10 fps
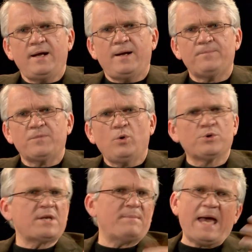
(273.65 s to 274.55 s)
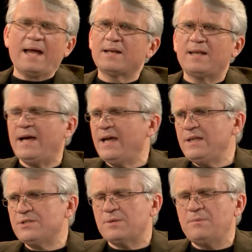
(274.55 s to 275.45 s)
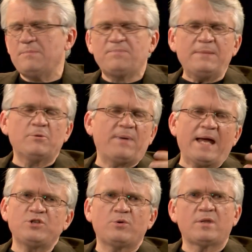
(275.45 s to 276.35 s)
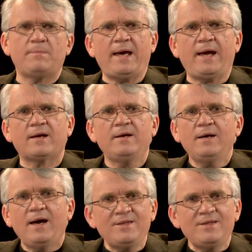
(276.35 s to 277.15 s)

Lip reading: or some accolades and people pat you on the back.